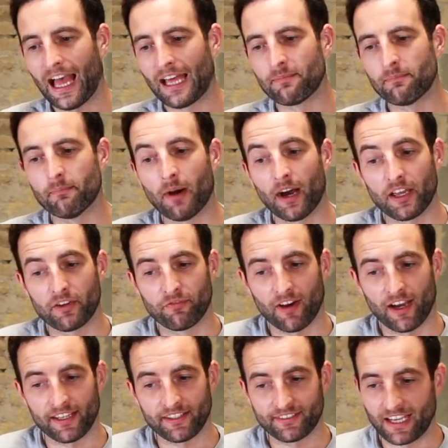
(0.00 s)
my
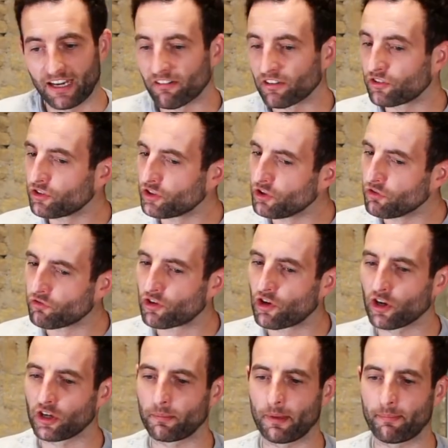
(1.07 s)
advice there is you've
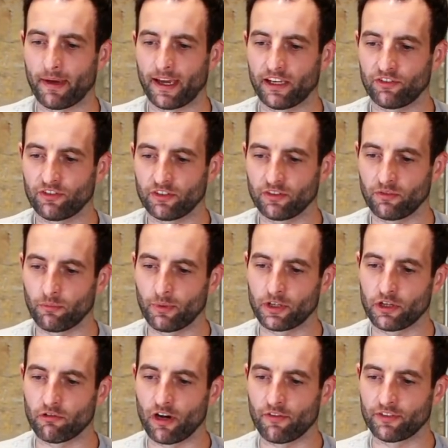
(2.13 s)
got to be patient when
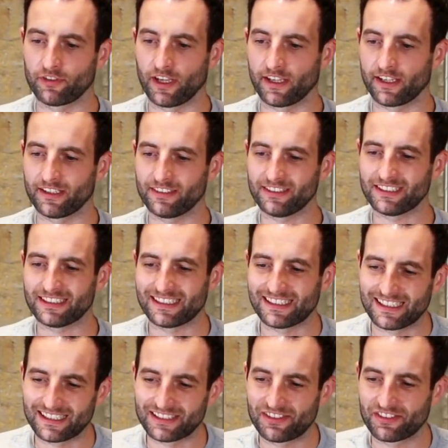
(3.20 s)
you're overtaking.
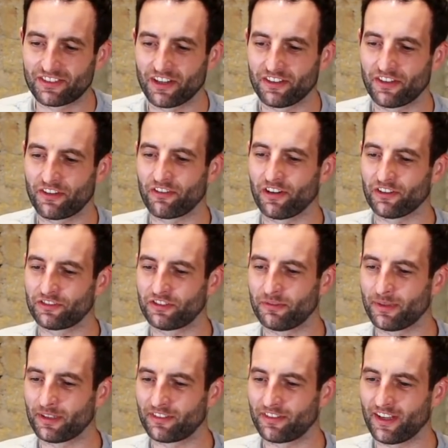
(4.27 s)
Oh, I just got on the throttle too
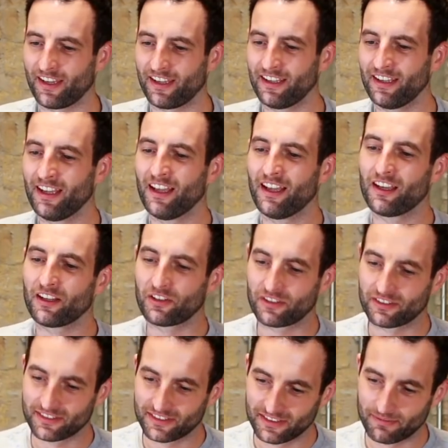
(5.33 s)
much there.
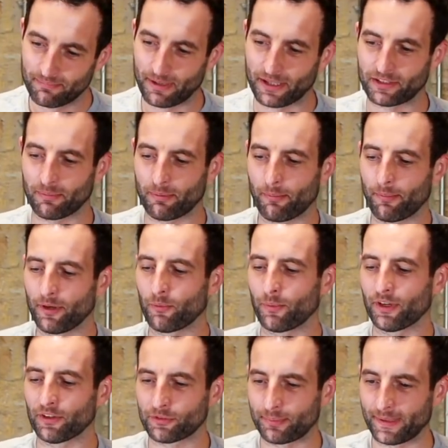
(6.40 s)
Picked up a bit of
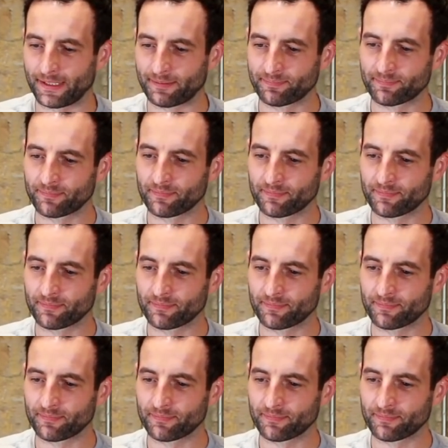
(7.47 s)
wheel spin